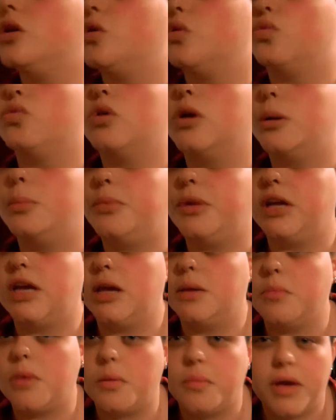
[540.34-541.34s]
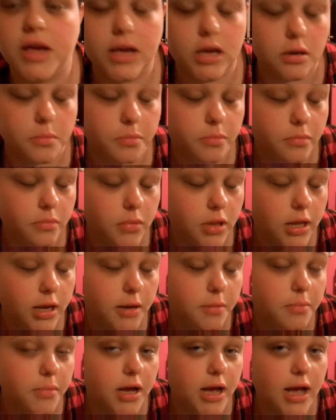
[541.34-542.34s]
rub to get my makeup,
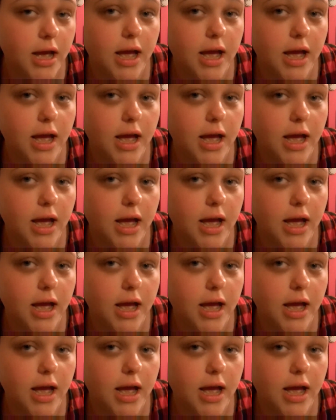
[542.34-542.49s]
like my